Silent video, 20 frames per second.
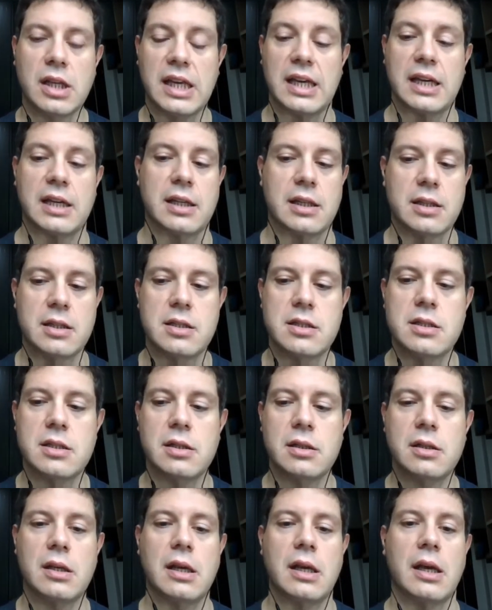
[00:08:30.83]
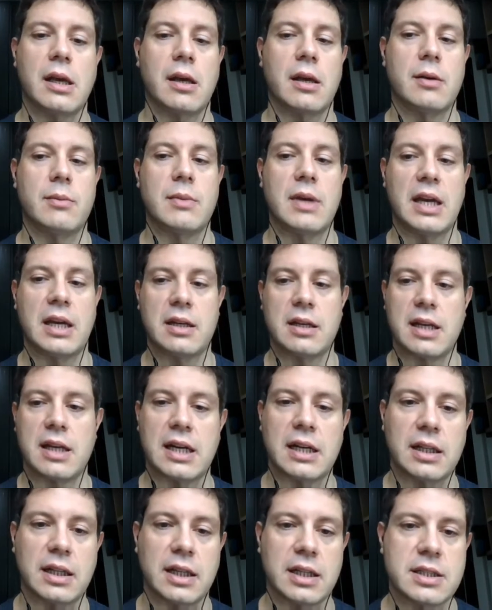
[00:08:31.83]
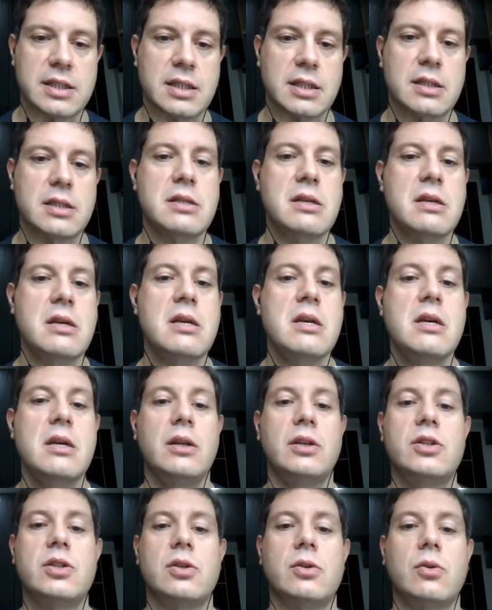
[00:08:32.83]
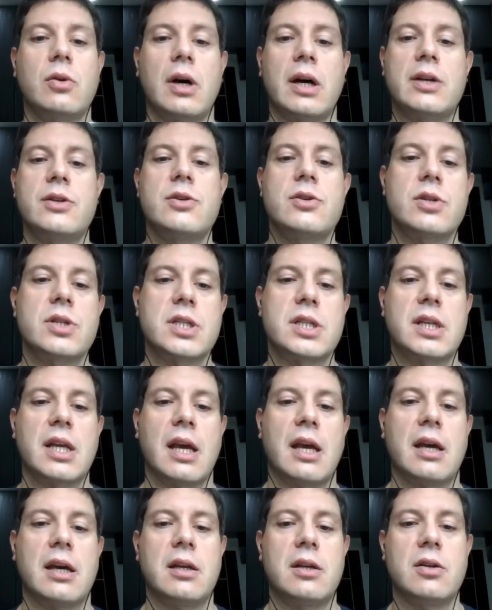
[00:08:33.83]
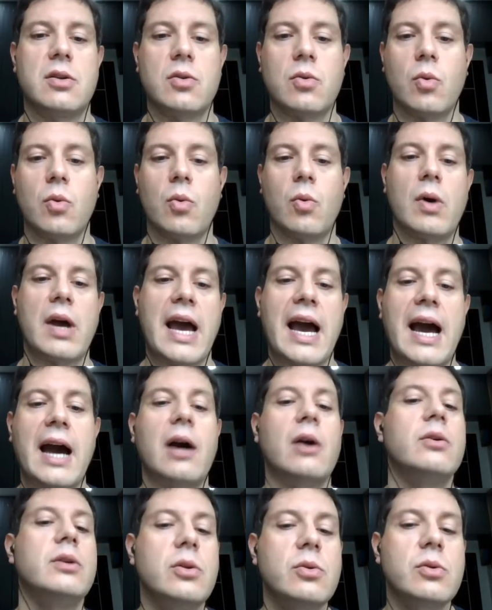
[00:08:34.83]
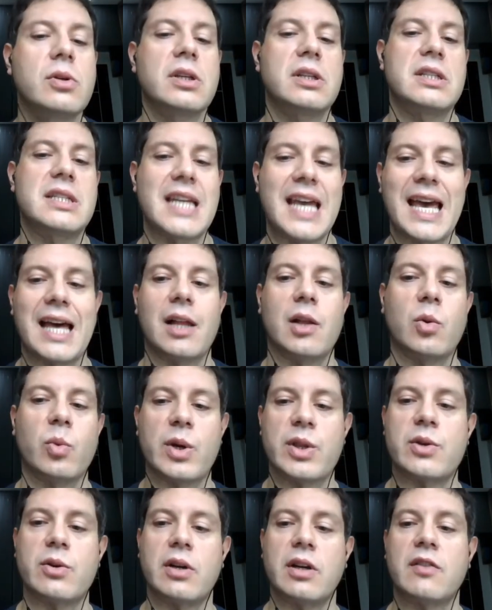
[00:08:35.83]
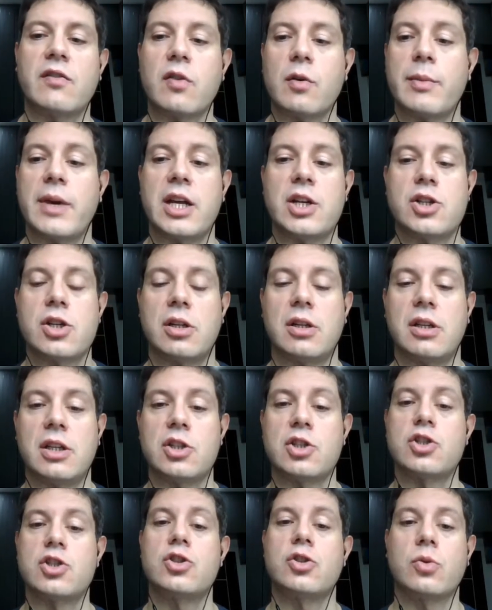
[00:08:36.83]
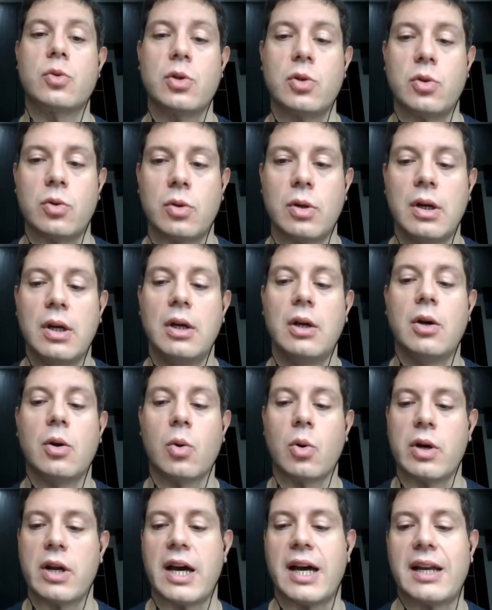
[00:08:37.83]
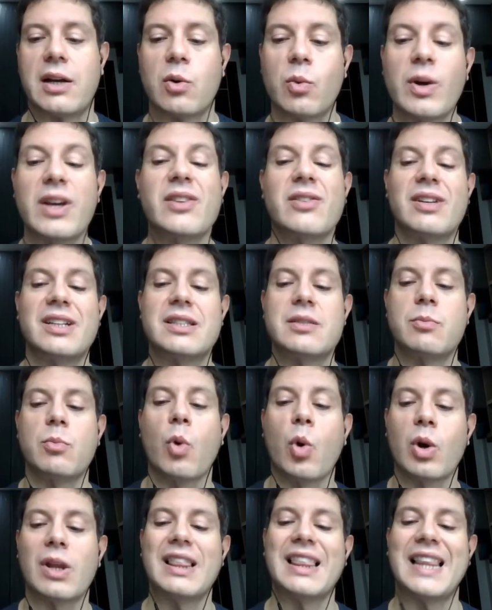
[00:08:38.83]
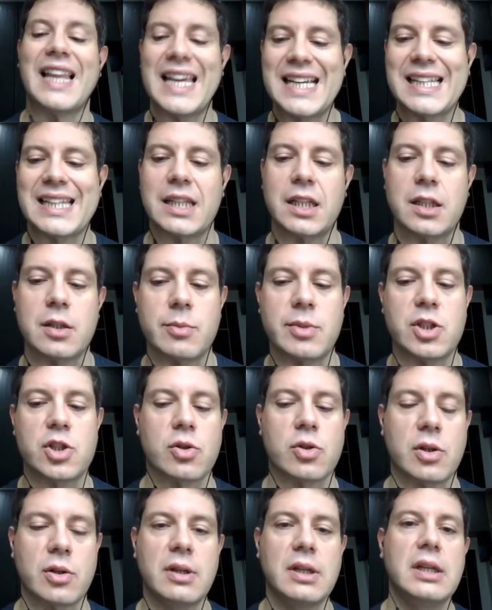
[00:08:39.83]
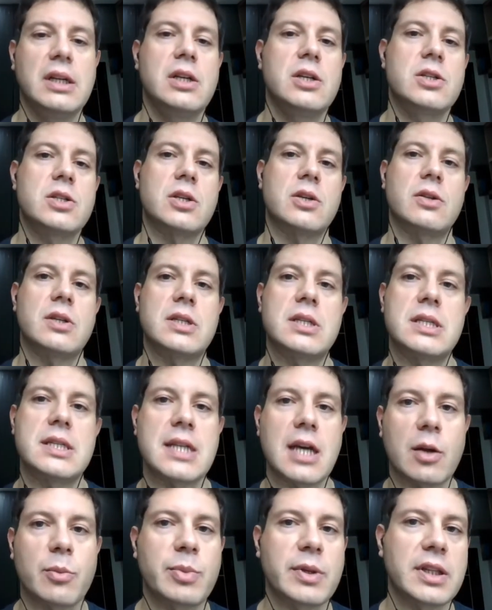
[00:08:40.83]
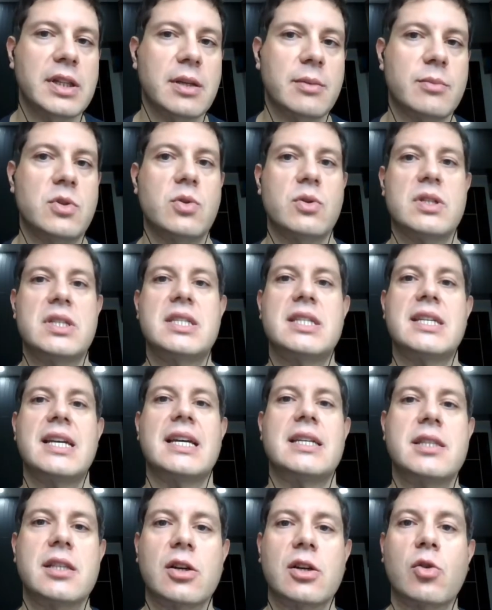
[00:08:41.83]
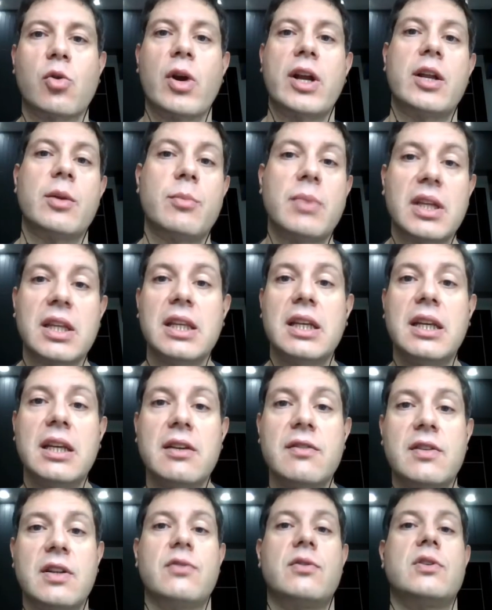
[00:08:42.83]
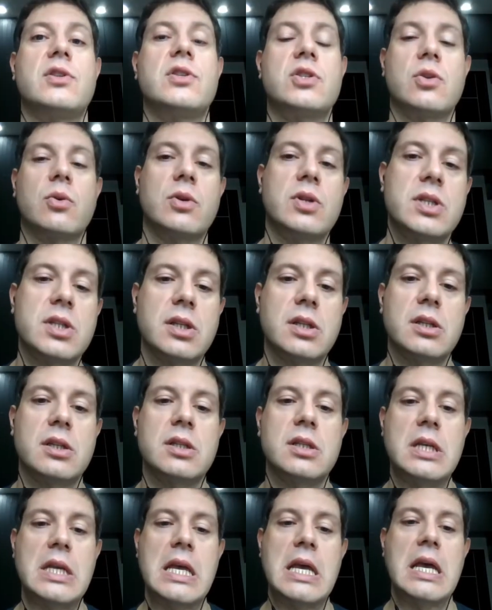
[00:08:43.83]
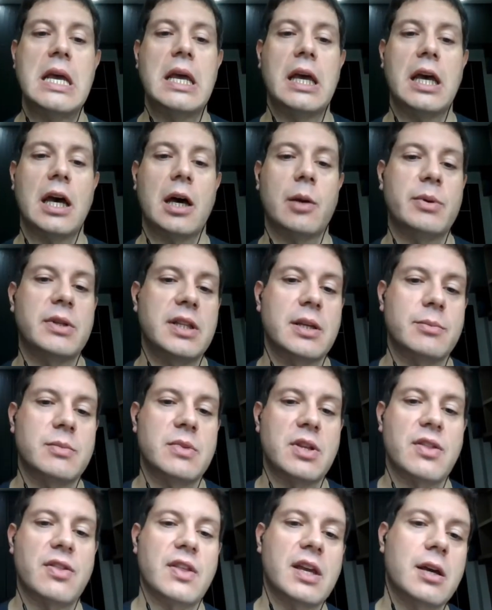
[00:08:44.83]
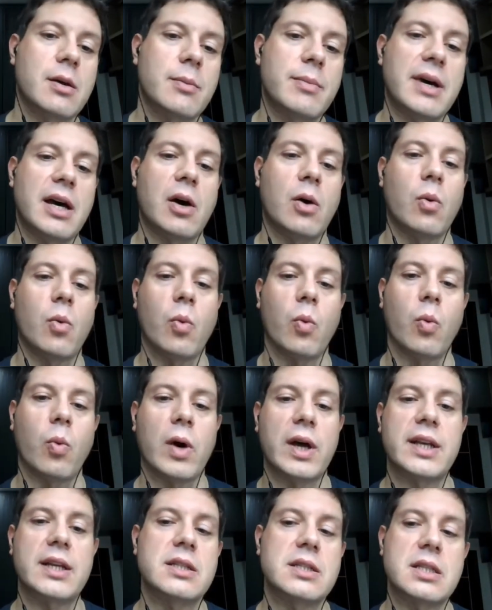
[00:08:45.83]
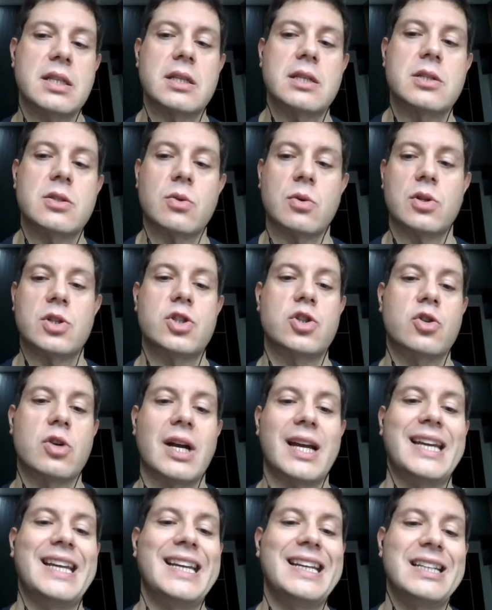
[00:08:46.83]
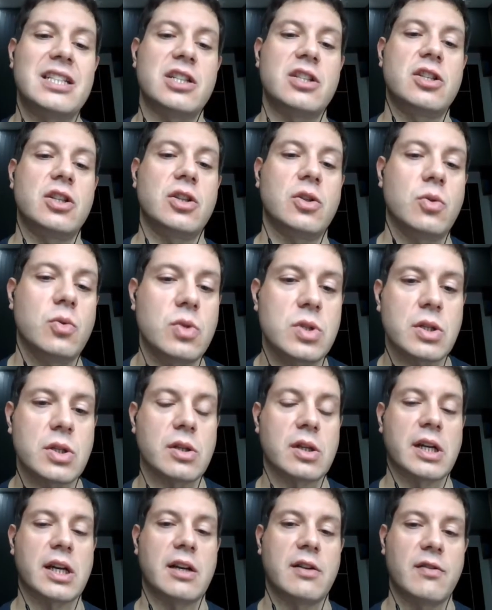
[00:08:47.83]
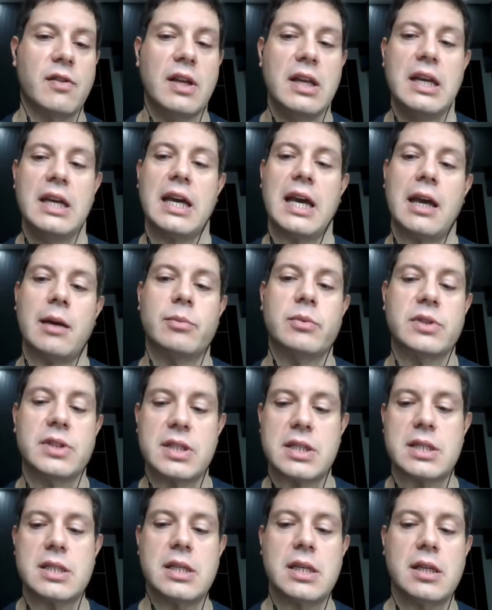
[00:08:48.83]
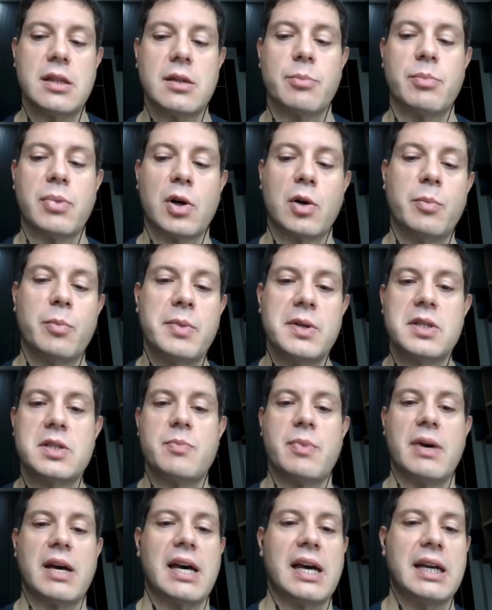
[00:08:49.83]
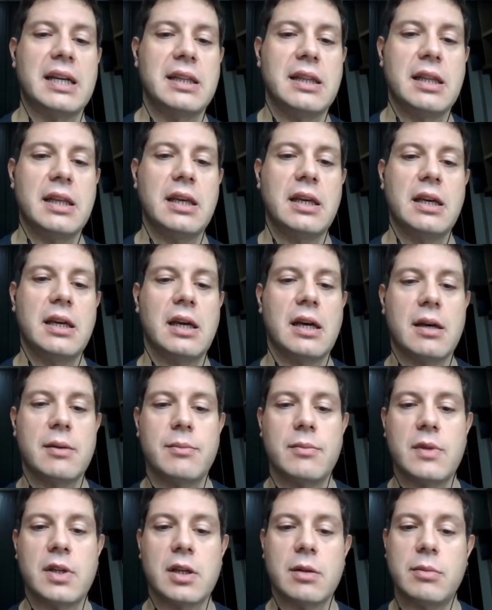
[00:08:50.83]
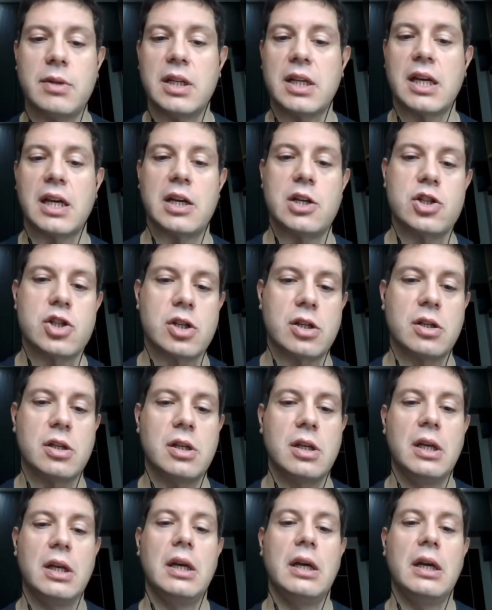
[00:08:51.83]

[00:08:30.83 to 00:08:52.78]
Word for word: kids um, and adolescents to understand how you can tell whether information is true or not, or whether it's more likely to be true. So this is helping them to assess the credibility of different sources, helping them to think about what is the source trying to do. So they're kind of able to see the purpose behind the, um, the communication.